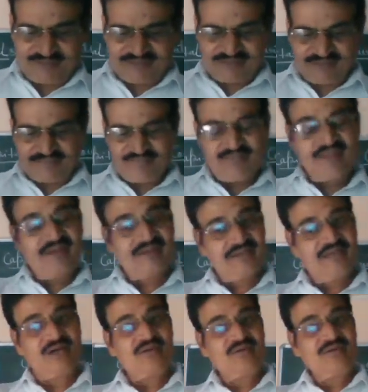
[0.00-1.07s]
the
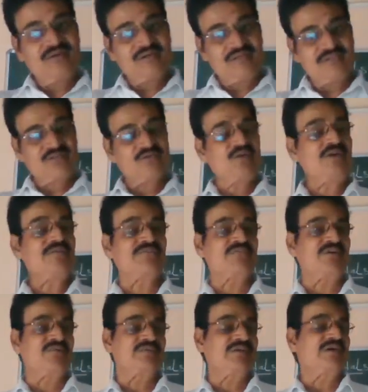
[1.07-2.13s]
now controlled
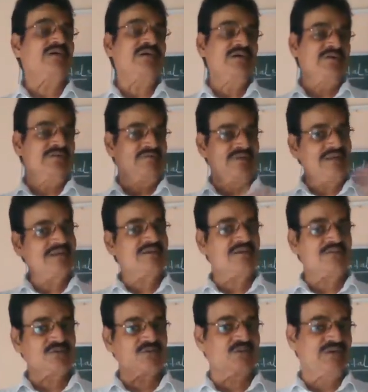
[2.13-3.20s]
from the well
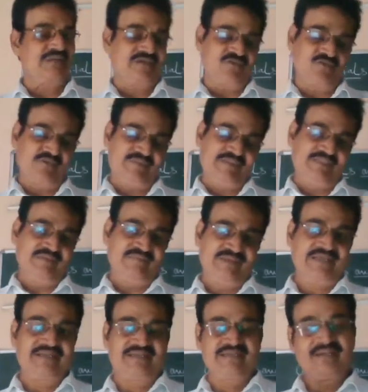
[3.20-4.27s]
controlled could be the
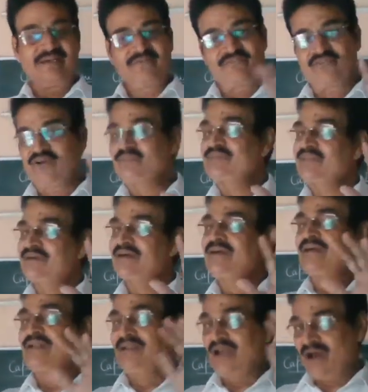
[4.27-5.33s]
made from the
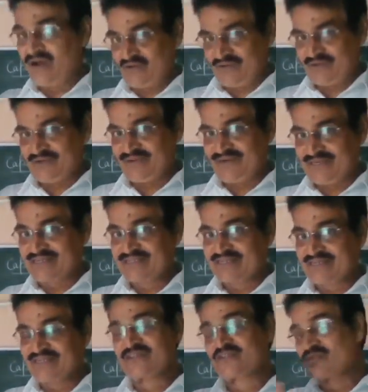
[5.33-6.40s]
Lahore.
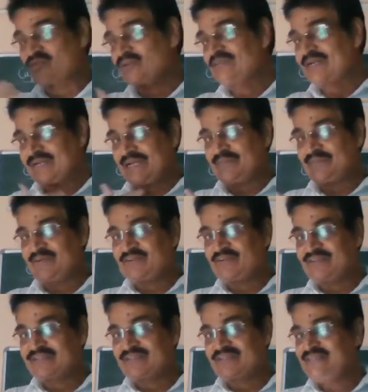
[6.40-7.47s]
Understand? So the
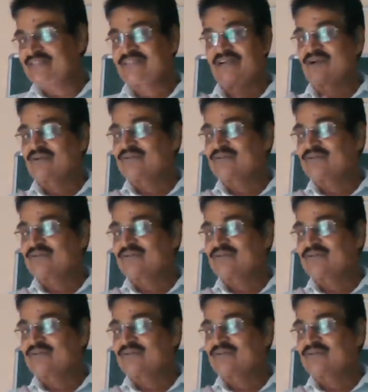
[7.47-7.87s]
capitals he now